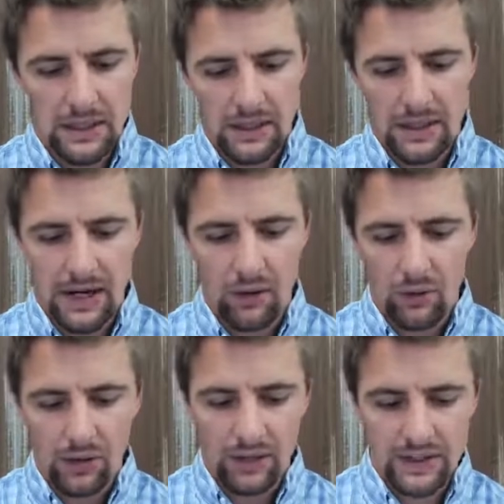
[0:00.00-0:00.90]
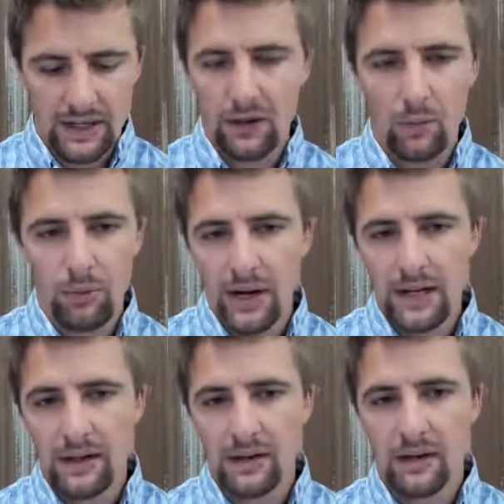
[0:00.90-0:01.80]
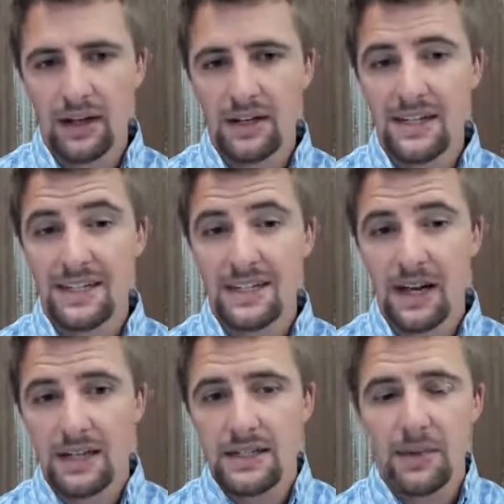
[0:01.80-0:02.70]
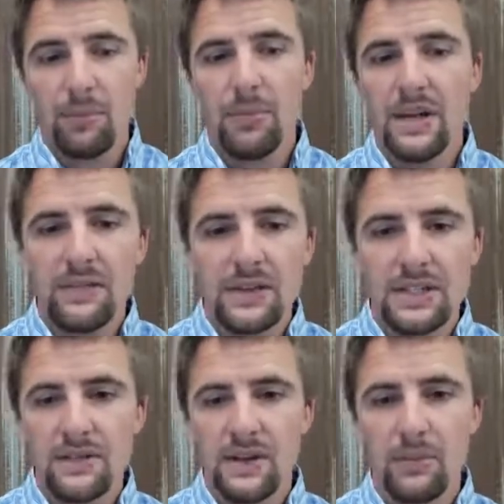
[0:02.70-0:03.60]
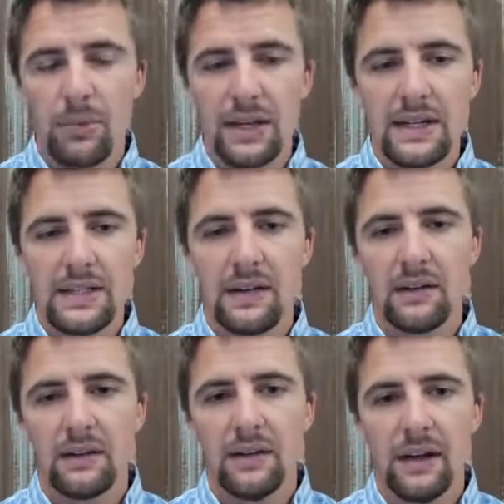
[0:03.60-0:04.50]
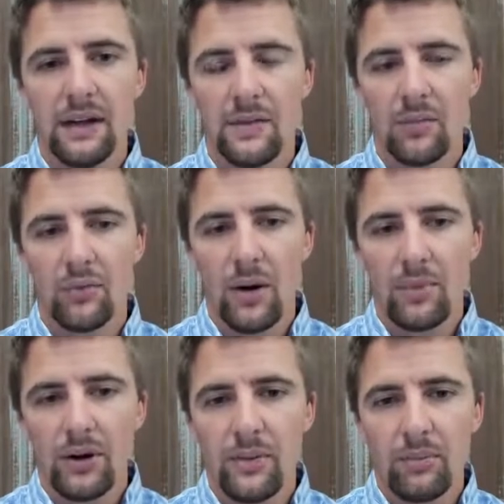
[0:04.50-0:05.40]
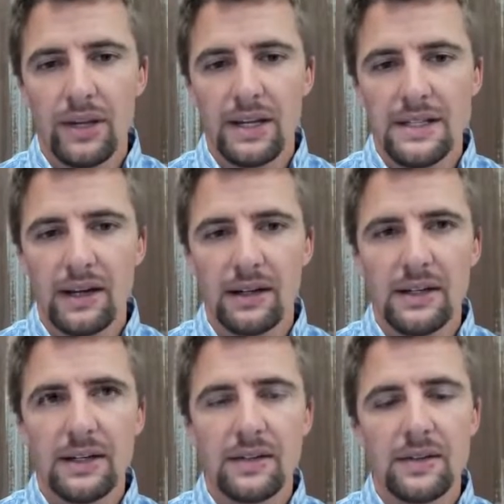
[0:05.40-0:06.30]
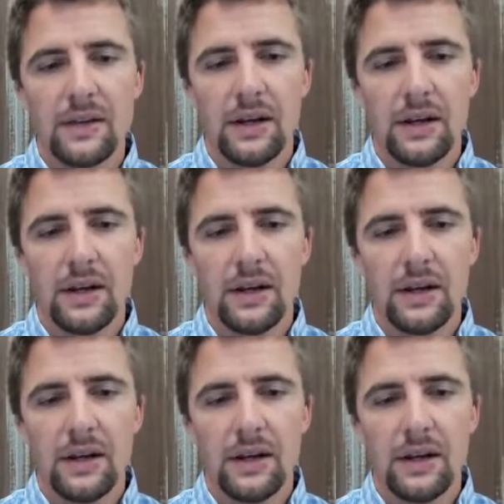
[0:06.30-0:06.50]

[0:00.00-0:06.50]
Now we're going to take a little break and discuss the benefits of implanting and some proper implant techniques.